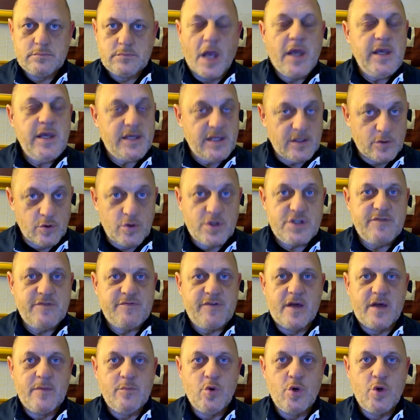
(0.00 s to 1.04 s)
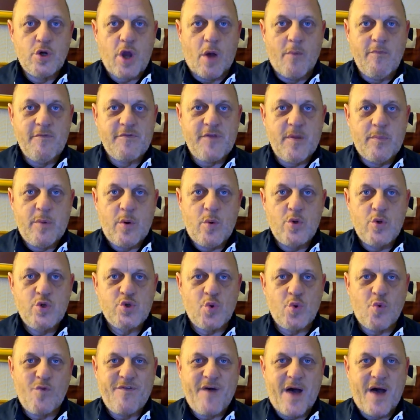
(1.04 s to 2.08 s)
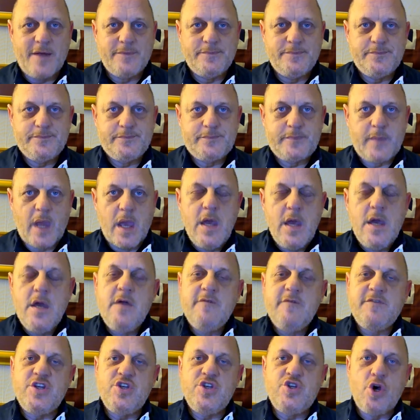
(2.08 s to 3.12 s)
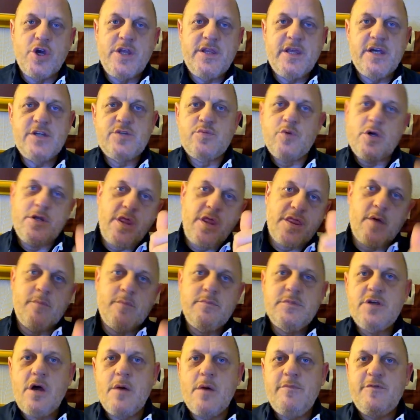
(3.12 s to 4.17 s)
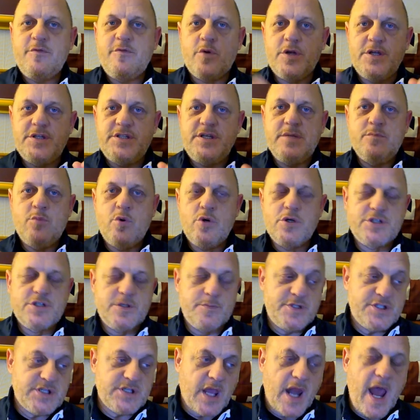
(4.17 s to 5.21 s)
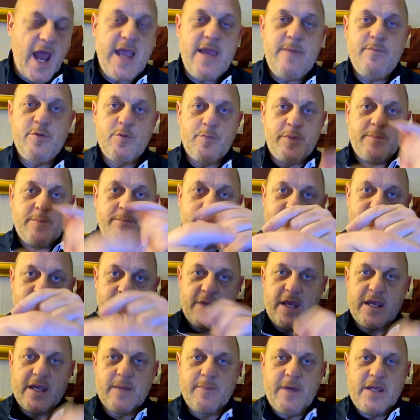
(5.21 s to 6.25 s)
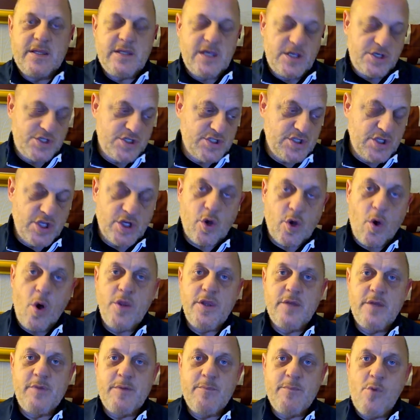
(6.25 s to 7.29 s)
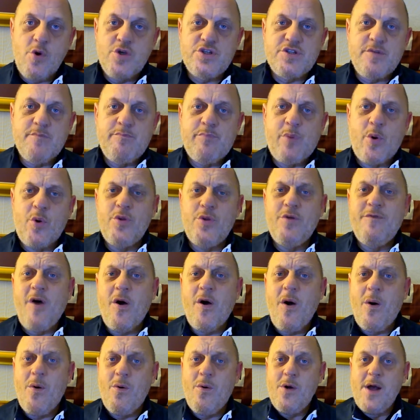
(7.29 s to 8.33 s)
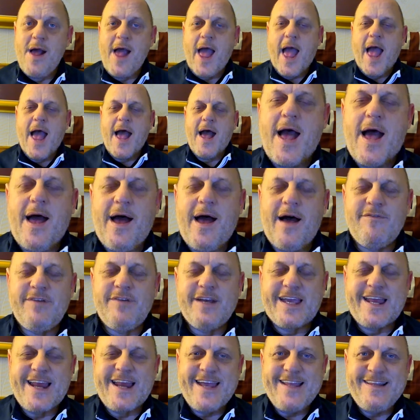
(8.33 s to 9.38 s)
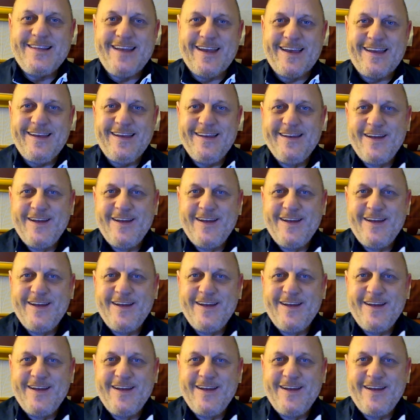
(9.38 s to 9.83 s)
He looks far more comfortable so far. If you enjoyed this one, thumbs up. If you want to see more, subscribe. There'll be some recommendations in the corner, but most important of all, have a great day.